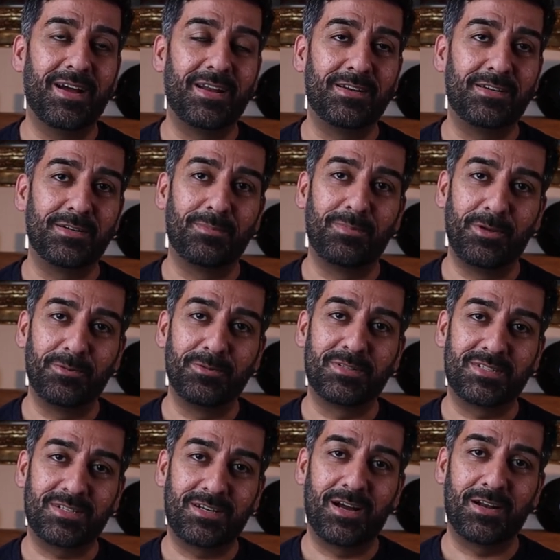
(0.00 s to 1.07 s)
and W
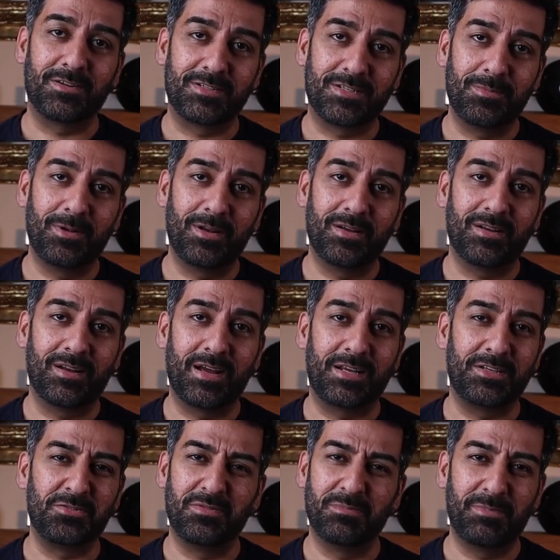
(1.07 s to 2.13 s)
is kind of similar,
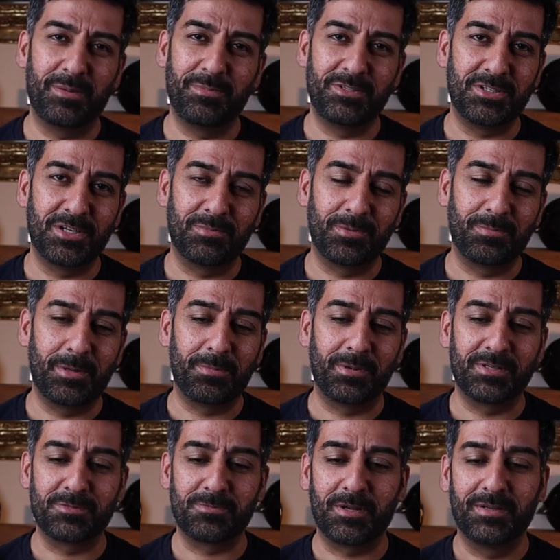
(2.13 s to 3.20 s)
like maybe German
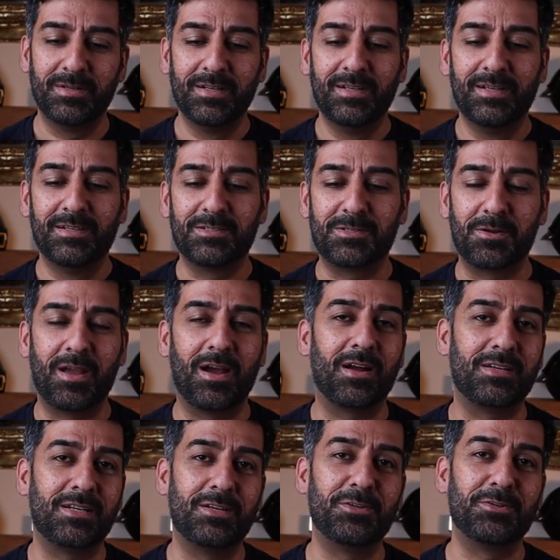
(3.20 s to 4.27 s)
people as well. So yeah,
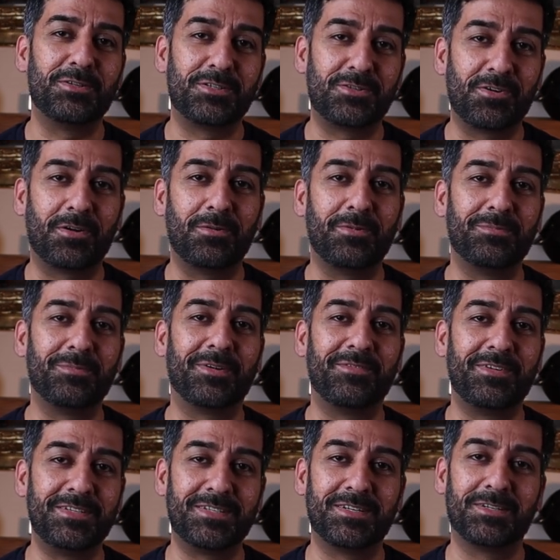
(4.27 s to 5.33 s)
I did used to struggle with my
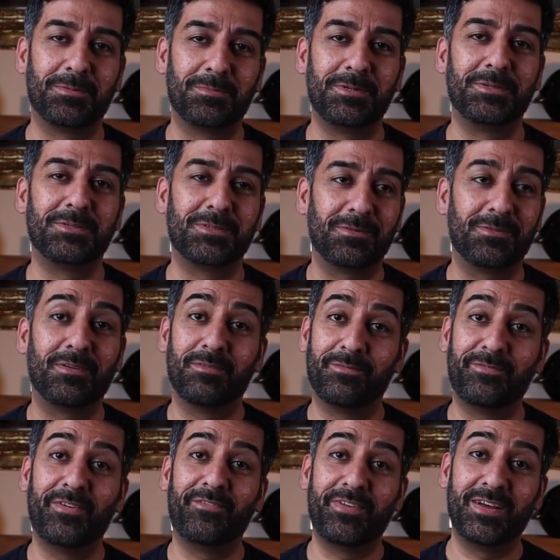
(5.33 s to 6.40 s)
V's and W's. So
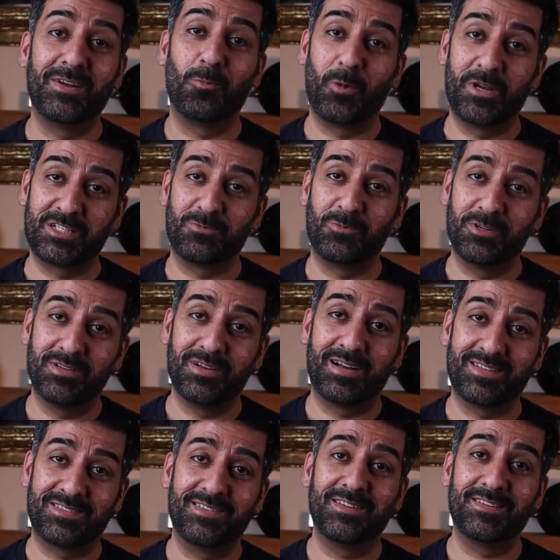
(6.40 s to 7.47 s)
Vivienne Westwood,
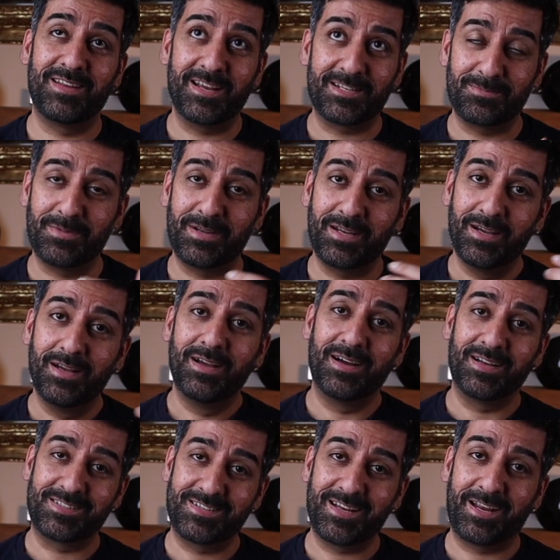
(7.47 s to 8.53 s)
I, it takes me
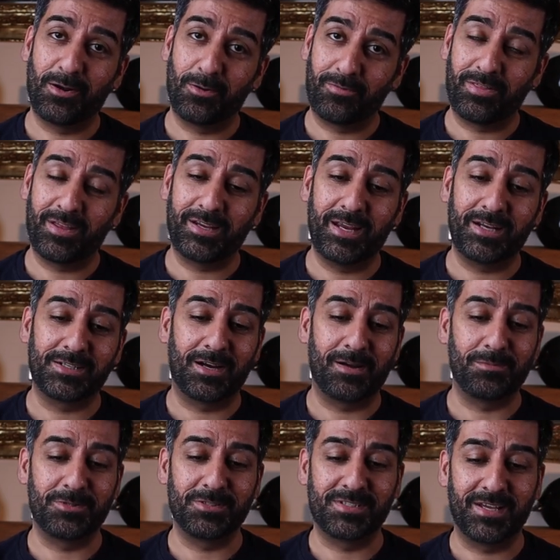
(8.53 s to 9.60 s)
a second of thinking
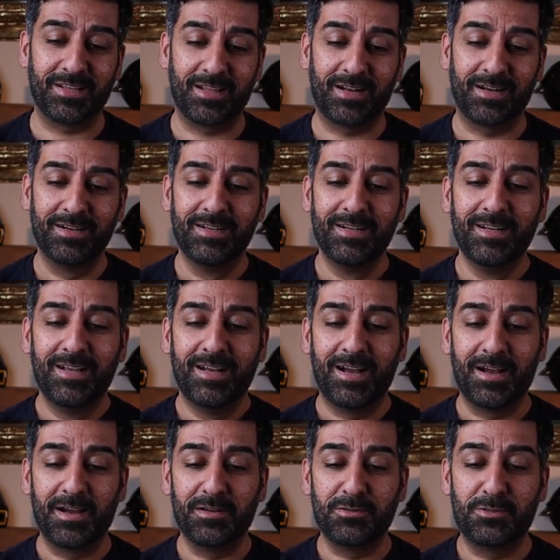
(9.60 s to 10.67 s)
time to say that.
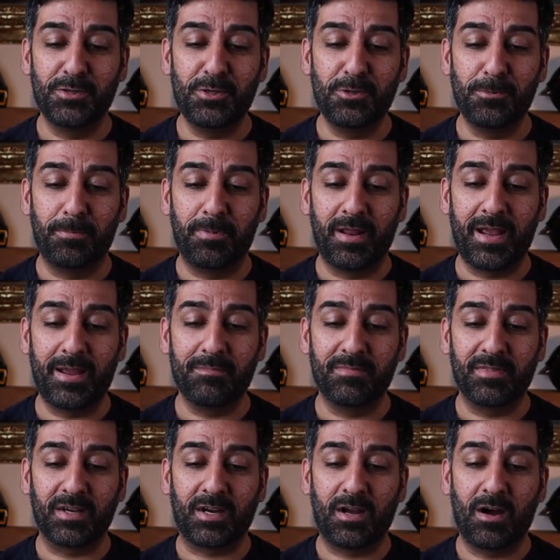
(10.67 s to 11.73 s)
Uh, do you
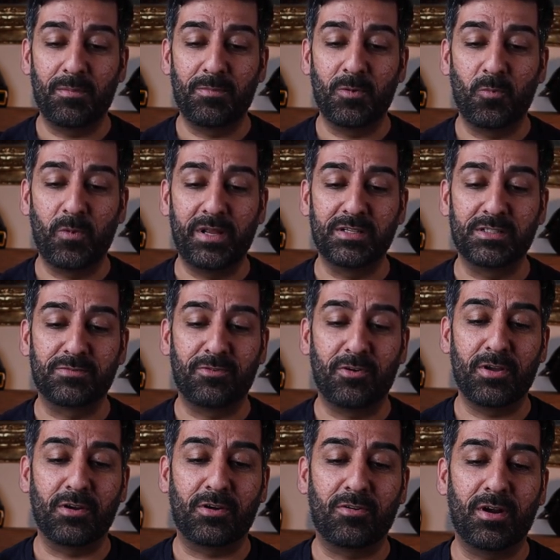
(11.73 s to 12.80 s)
blame the carbon wheels
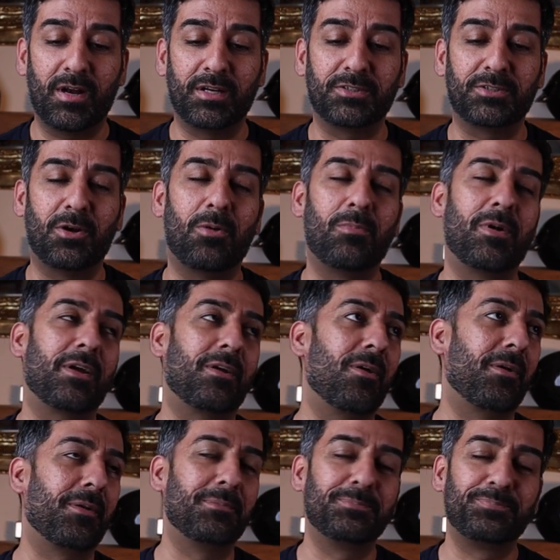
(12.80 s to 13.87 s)
for your crash? Oh my
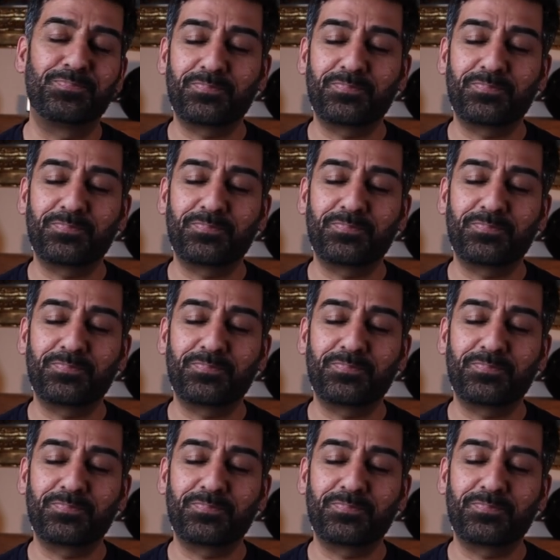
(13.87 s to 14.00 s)
God.